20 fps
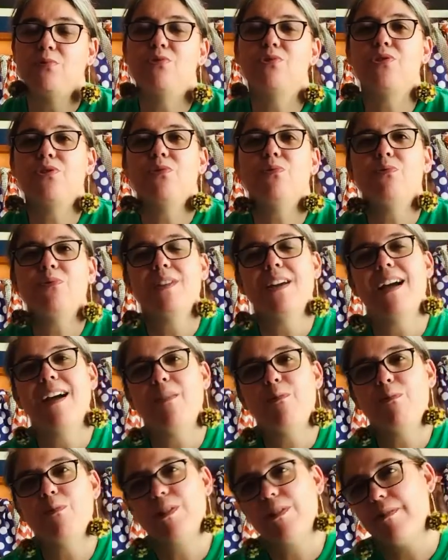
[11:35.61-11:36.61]
Do not
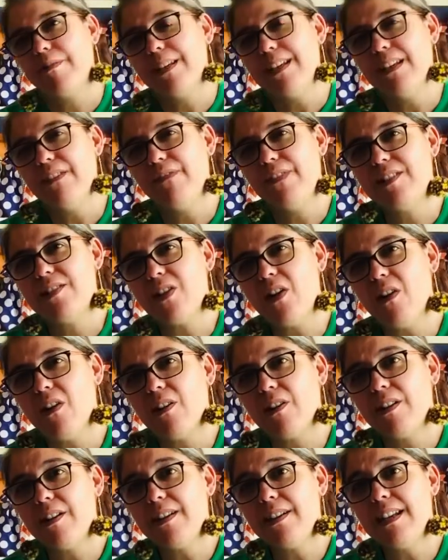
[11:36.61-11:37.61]
worry if it's
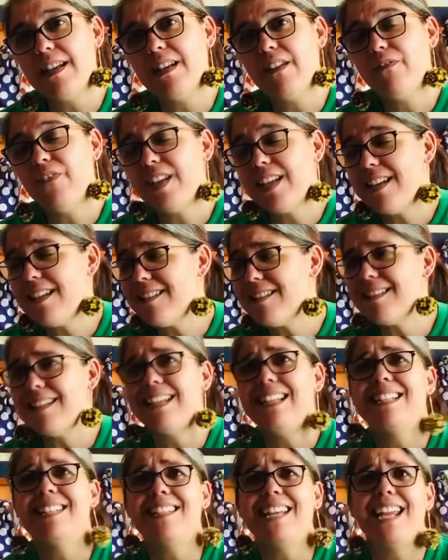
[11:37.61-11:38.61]
hard, and if it is,
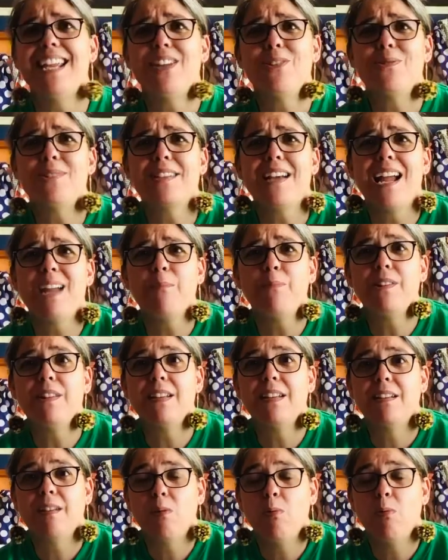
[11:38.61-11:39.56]
take your time with it.